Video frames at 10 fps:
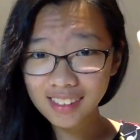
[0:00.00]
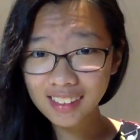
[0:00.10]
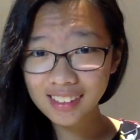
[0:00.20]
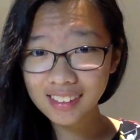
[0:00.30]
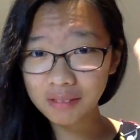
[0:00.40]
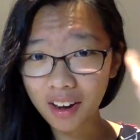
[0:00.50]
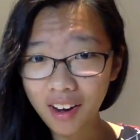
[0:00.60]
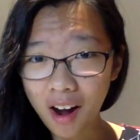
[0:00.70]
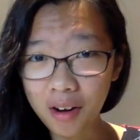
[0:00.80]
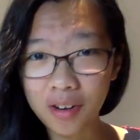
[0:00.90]
this is very
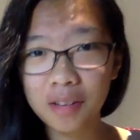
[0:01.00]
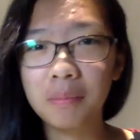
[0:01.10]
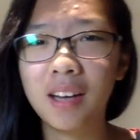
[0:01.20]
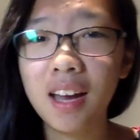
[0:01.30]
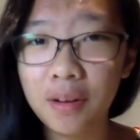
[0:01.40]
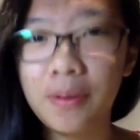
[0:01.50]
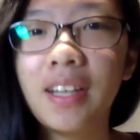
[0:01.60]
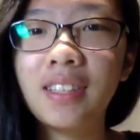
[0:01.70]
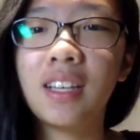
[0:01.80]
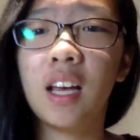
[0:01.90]
awkward. But
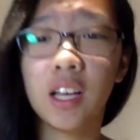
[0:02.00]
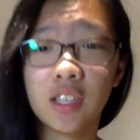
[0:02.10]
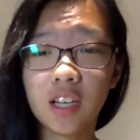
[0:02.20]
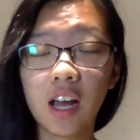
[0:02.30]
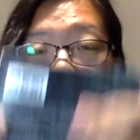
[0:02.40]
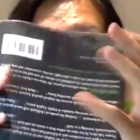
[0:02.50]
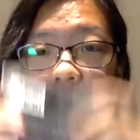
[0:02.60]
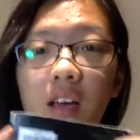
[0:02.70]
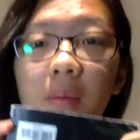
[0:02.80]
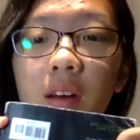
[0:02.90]
anyways, today I'll be
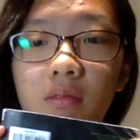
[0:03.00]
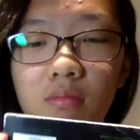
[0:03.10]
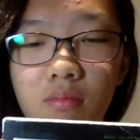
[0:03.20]
talking about